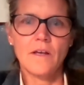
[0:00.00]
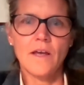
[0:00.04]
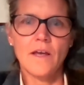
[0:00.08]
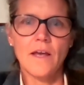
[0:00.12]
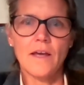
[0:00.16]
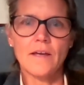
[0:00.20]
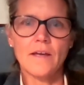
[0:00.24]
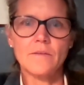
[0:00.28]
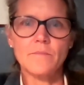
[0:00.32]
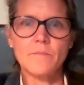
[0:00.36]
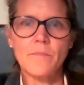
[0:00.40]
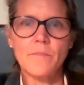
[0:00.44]

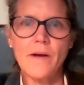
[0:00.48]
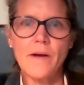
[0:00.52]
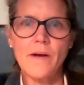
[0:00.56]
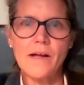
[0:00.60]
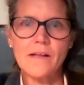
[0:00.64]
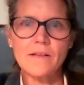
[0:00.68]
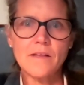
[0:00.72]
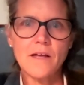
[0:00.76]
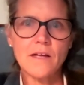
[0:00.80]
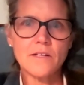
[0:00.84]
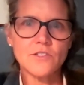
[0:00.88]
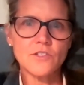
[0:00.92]
and
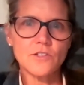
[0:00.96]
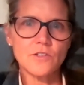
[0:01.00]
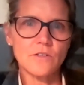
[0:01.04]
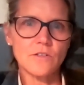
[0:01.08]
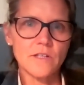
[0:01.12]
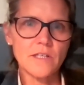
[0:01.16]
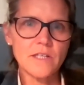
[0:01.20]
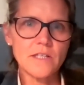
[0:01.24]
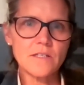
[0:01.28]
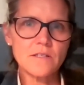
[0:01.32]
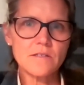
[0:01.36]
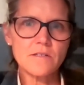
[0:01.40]
biological
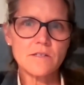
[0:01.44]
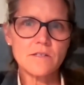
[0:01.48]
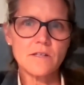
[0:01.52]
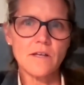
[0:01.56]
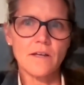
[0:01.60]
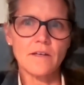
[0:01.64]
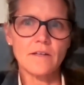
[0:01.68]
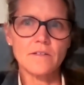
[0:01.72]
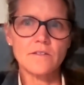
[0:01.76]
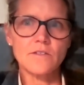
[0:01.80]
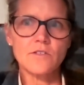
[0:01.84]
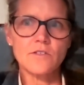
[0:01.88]

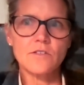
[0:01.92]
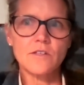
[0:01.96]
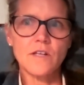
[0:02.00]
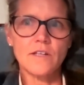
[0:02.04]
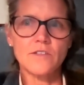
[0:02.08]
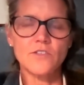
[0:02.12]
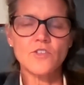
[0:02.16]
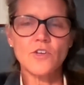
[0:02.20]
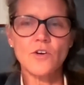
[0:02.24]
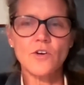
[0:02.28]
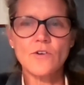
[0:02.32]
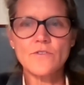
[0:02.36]
insights
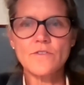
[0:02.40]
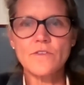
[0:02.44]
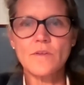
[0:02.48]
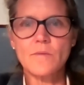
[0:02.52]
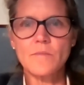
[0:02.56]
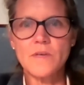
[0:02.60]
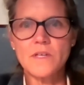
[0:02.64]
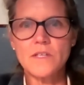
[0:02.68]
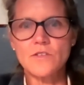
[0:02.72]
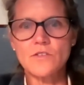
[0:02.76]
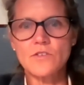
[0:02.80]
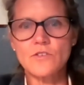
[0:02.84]
and turn
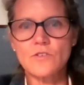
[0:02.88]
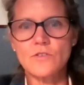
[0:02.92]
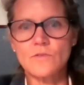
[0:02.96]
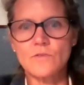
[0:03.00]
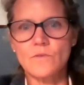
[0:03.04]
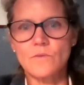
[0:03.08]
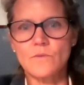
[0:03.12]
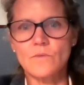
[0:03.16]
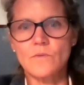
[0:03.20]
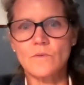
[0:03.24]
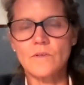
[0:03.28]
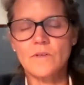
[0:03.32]
them
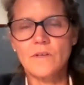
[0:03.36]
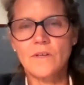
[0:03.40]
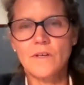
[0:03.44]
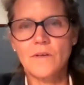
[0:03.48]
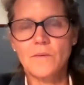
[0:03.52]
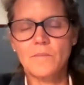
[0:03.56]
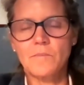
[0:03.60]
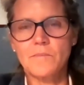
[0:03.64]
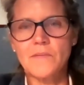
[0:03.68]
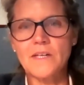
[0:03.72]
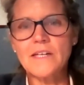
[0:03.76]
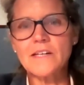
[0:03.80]
into
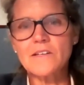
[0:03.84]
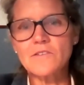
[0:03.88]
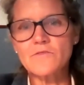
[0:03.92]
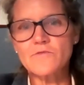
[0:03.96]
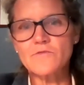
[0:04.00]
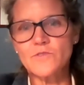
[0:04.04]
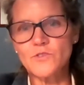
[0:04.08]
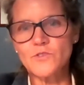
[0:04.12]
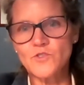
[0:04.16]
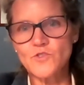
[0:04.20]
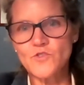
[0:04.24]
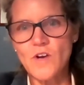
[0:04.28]

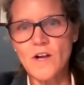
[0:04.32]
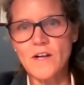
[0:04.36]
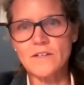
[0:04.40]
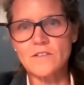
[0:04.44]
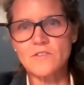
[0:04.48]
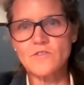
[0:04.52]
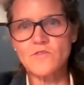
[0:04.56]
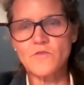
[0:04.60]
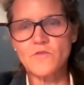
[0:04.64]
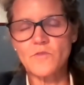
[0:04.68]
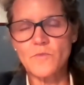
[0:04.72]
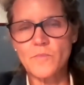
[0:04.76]
meaningful
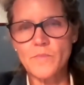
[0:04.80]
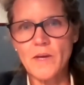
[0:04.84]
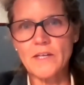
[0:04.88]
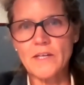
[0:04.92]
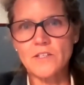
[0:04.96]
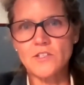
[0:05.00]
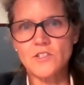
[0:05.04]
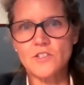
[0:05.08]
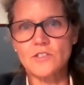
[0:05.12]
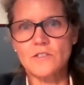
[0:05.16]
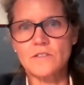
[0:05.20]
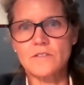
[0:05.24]
drugs for
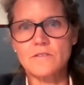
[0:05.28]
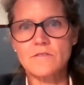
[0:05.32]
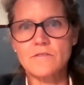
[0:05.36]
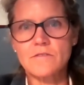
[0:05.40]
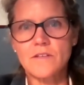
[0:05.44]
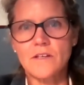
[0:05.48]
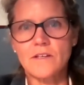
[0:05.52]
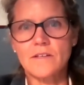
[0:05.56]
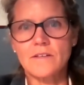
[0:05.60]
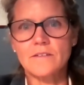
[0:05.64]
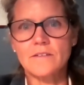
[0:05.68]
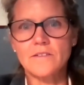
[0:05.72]

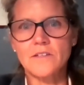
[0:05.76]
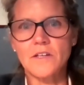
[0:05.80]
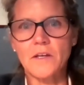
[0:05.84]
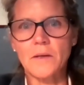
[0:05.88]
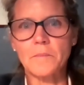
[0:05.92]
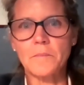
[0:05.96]
patients that